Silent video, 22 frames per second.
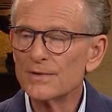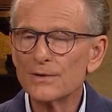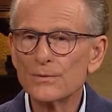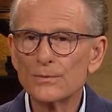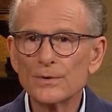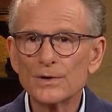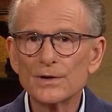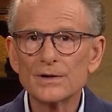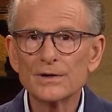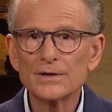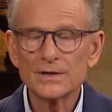that
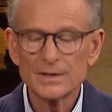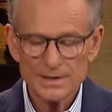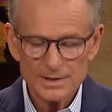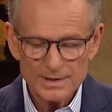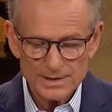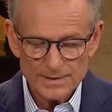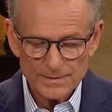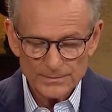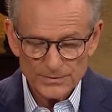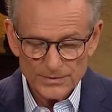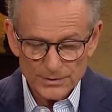we're
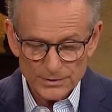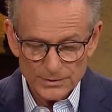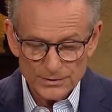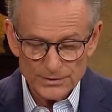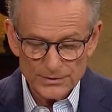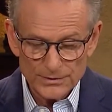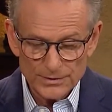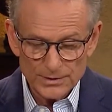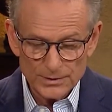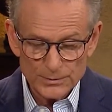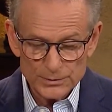
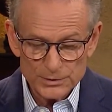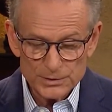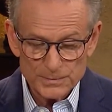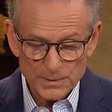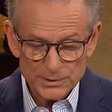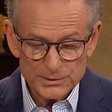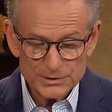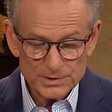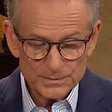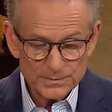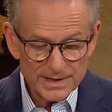
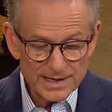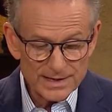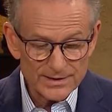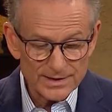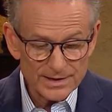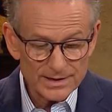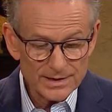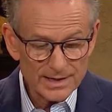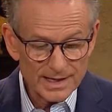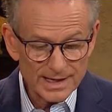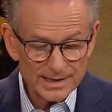supposed to be
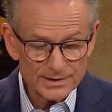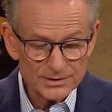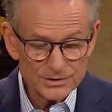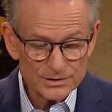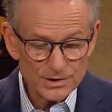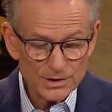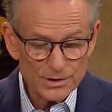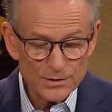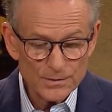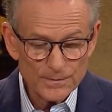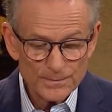there. And
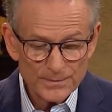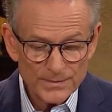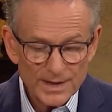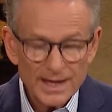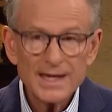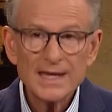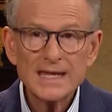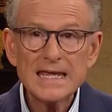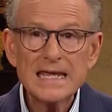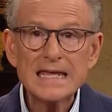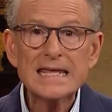so
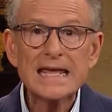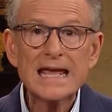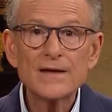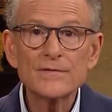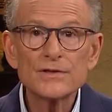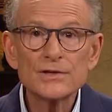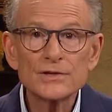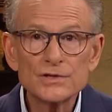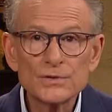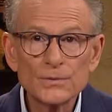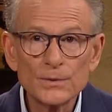he
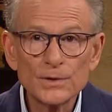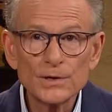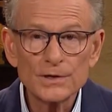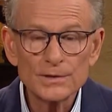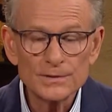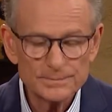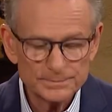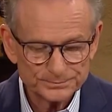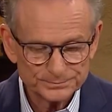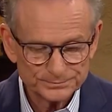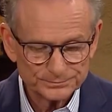gave this word,